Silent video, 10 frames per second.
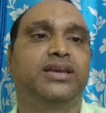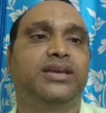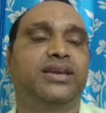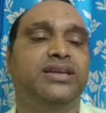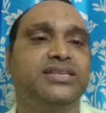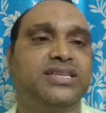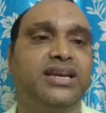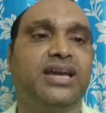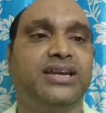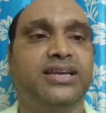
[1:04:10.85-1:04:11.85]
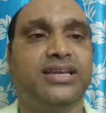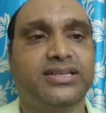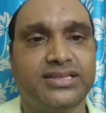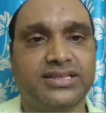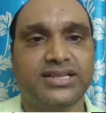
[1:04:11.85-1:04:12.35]
increasing or
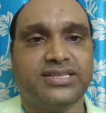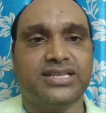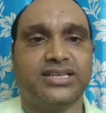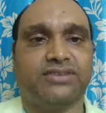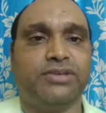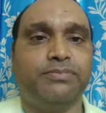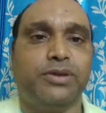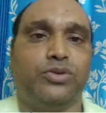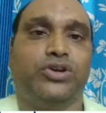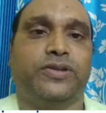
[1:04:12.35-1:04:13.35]
decreasing the size of the memory.